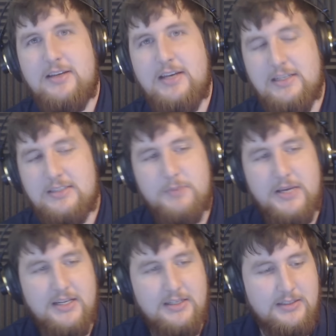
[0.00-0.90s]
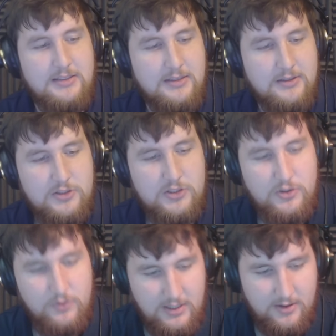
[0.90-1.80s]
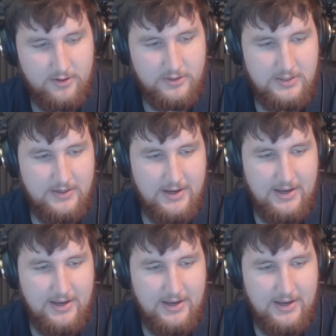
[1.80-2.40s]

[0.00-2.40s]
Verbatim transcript: It's been two years